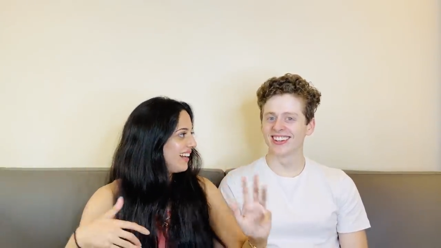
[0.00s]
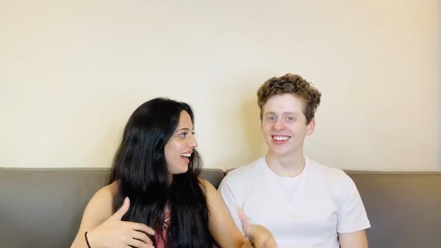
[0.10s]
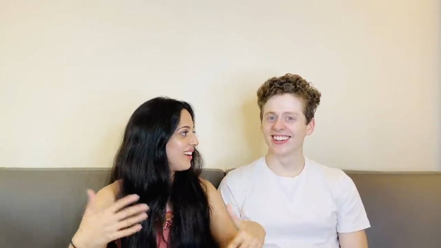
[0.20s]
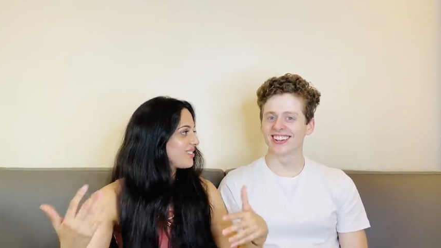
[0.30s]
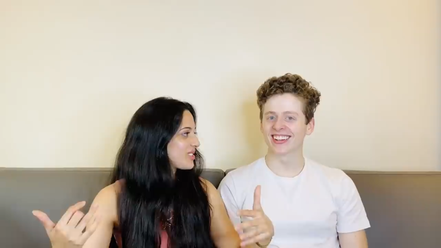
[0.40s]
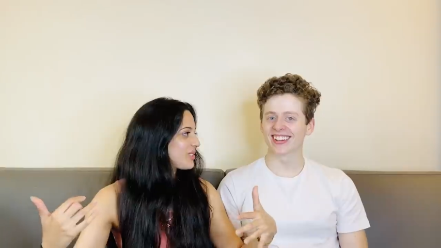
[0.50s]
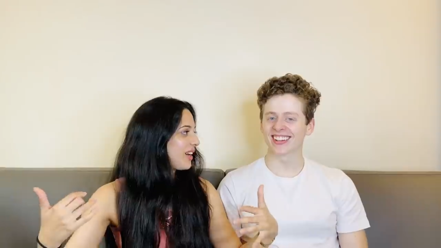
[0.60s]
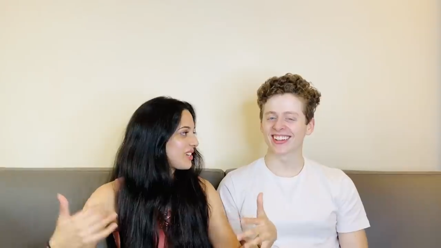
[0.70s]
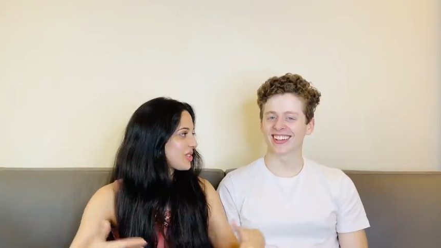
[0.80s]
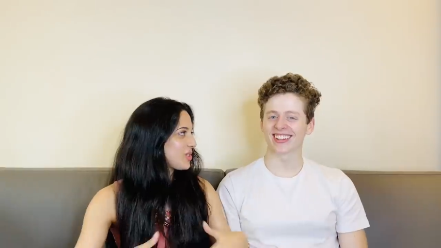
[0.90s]
Speaker 1: house,
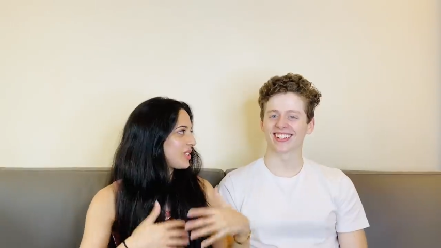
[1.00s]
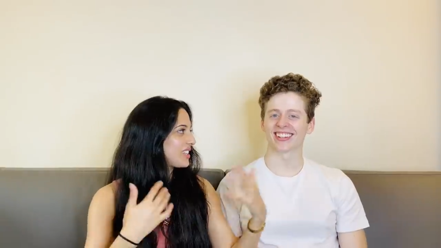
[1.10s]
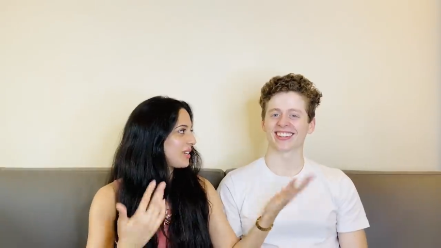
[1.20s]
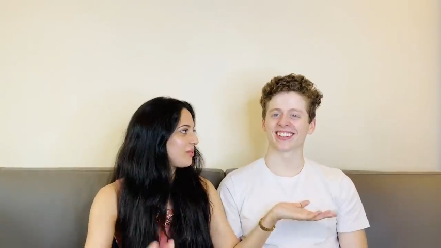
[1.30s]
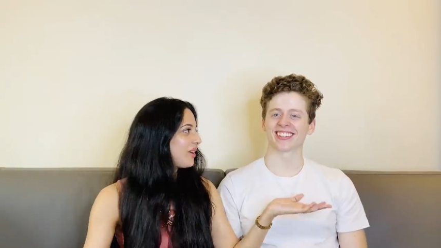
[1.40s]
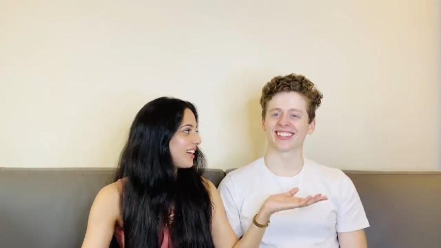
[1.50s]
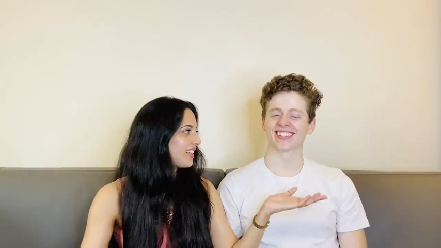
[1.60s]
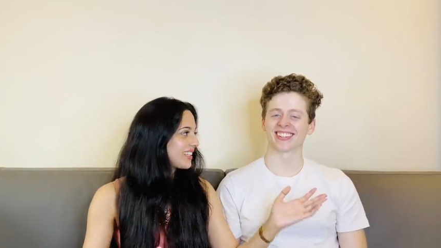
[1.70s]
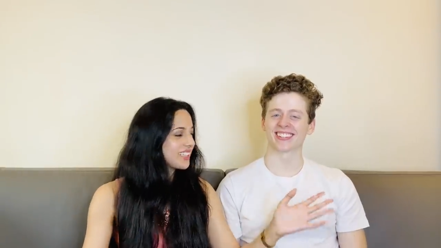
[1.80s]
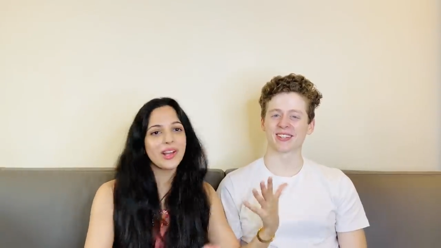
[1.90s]
so I should treat them
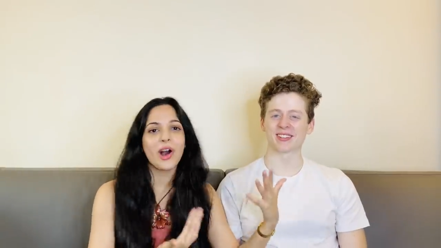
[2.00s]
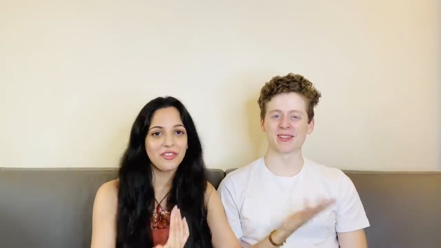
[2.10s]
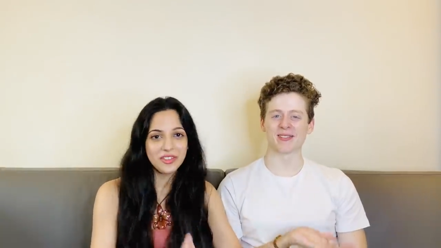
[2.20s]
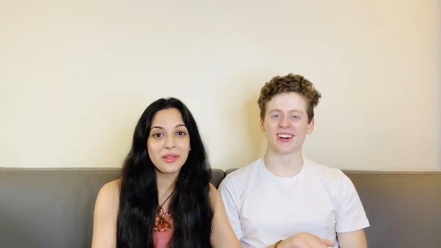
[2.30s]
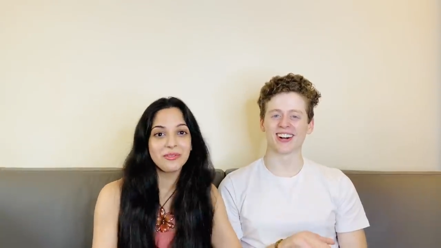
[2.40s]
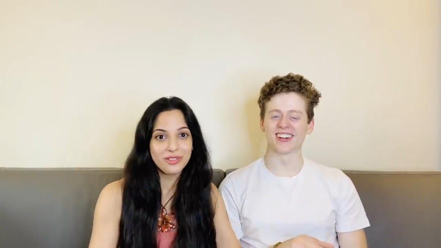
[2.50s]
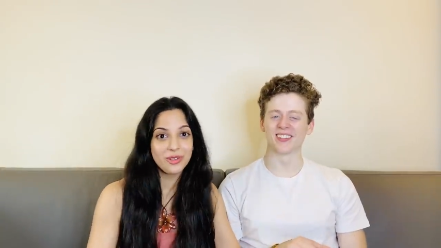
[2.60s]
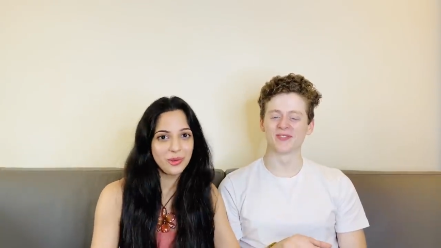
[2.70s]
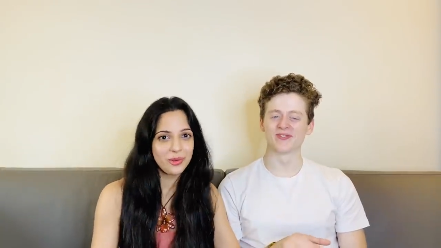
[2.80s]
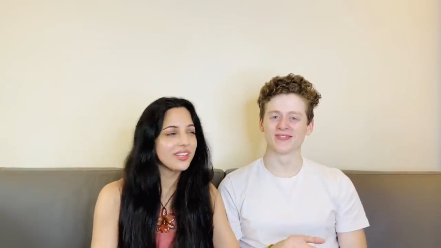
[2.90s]
well and treat offer them, them
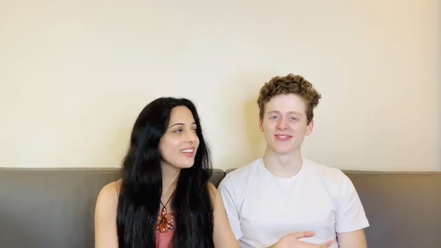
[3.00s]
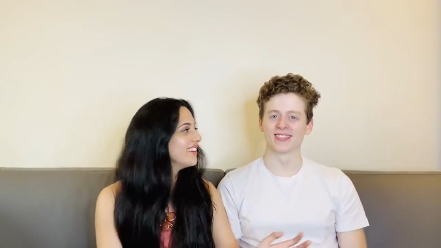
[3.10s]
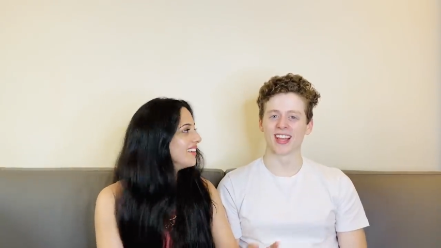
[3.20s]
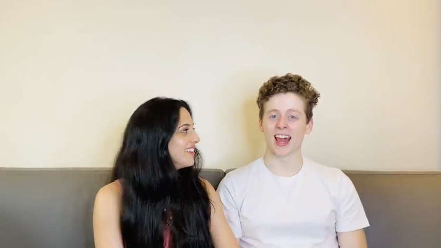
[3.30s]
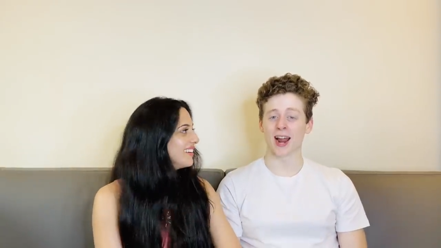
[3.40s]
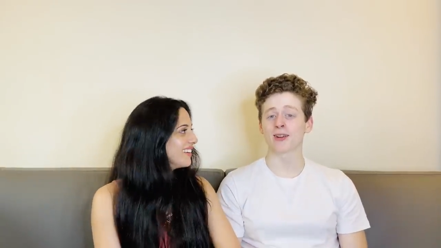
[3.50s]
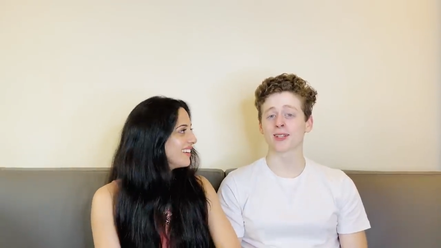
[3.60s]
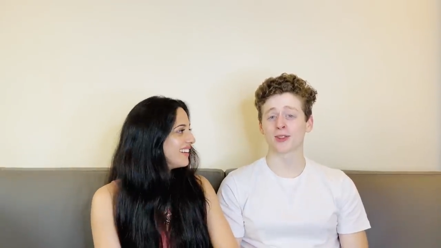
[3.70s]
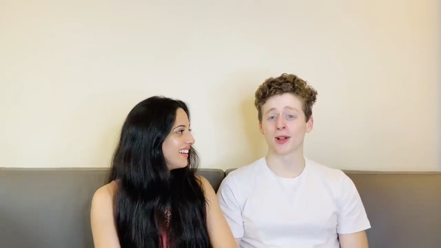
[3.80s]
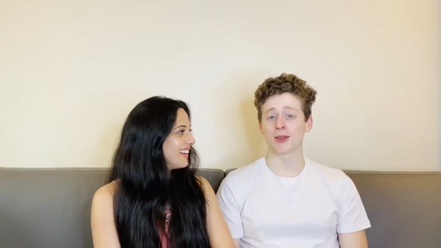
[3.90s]
food.
Speaker 2: And I
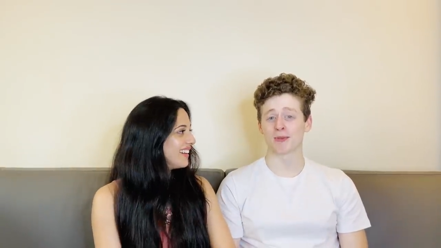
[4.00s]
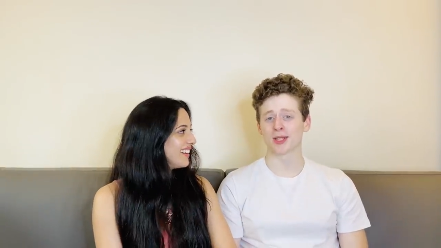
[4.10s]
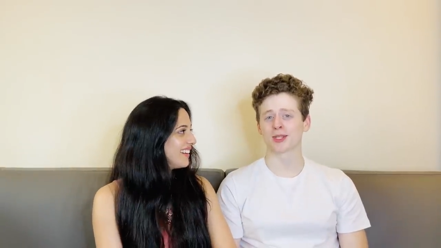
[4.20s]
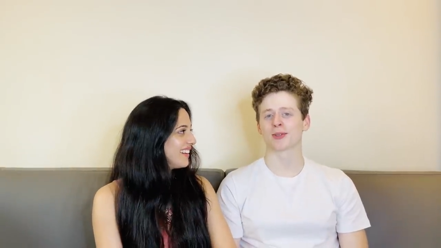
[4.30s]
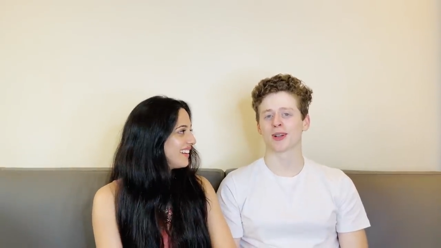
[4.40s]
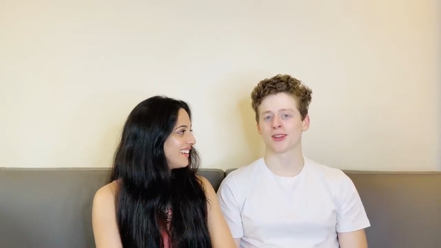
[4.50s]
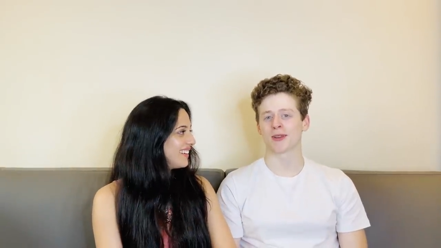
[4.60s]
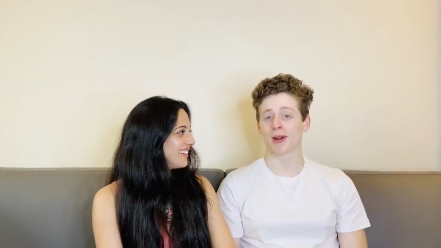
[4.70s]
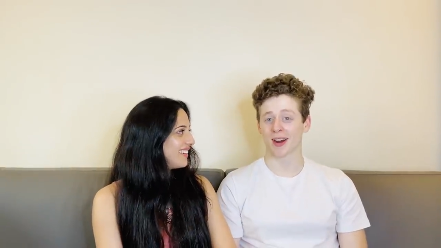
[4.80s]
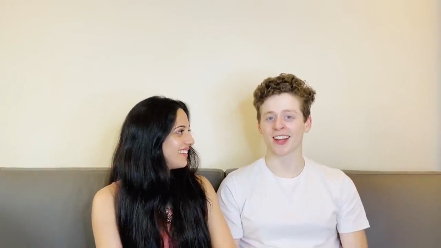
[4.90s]
was following the principle of
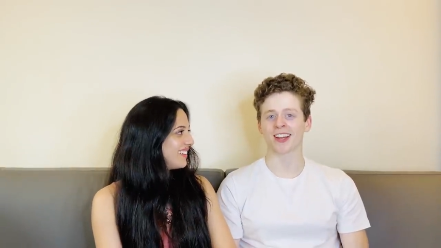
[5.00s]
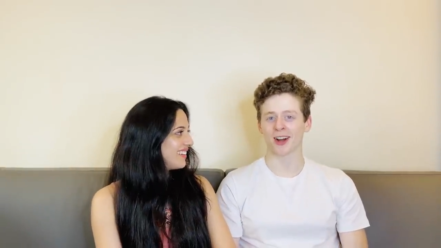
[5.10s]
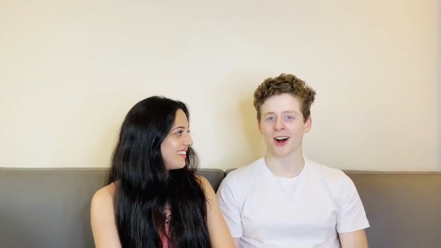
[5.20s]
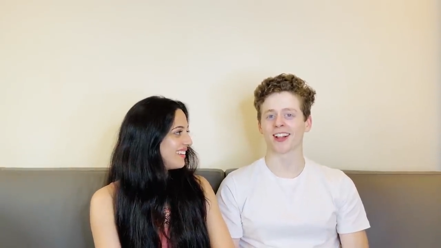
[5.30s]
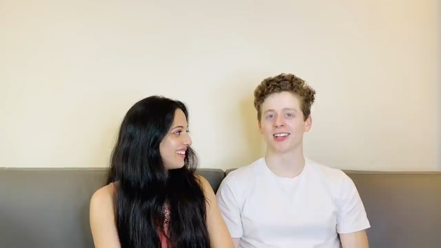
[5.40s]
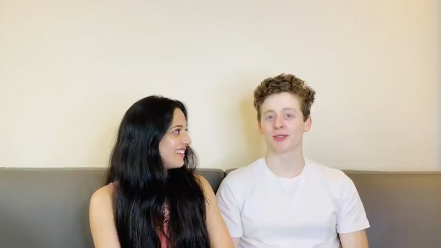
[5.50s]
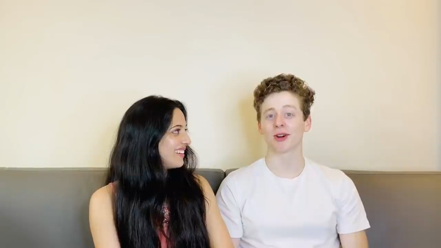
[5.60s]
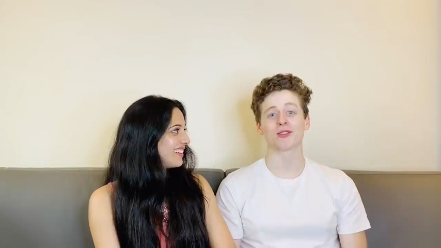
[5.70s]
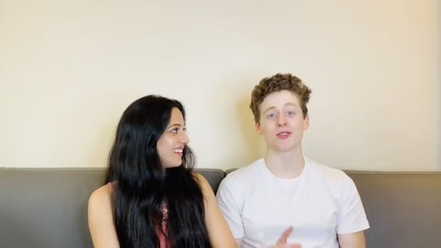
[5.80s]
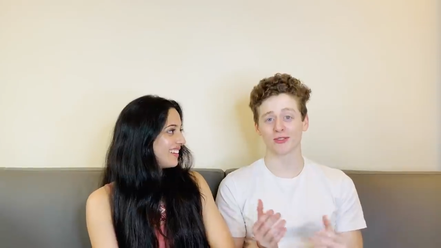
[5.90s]
an American college
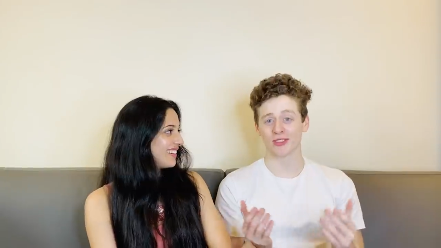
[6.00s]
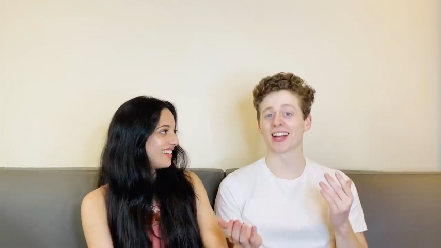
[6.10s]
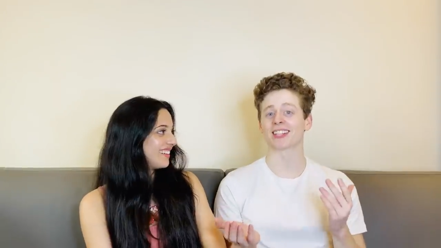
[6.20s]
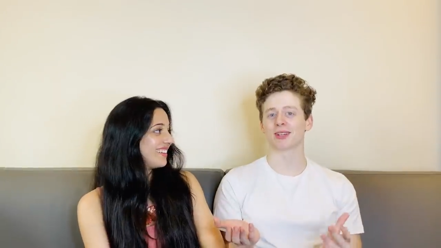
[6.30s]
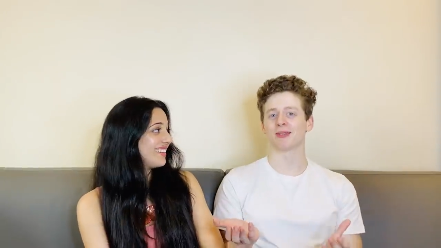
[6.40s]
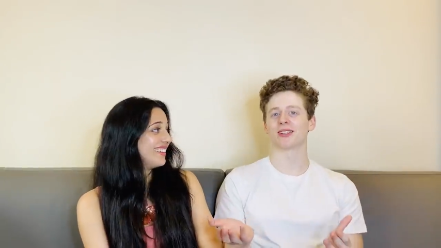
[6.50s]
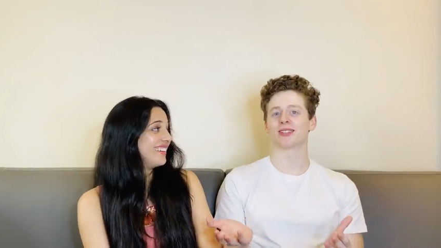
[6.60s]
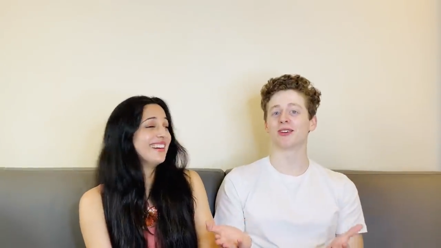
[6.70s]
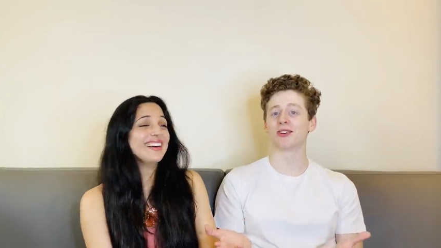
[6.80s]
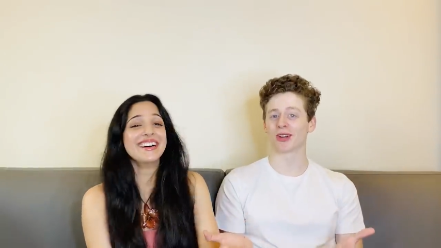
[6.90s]
where if you invite
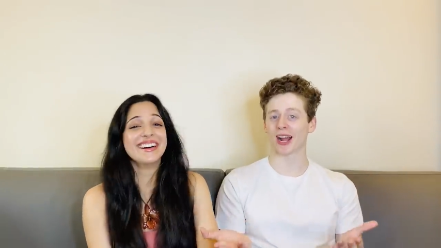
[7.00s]
someone to your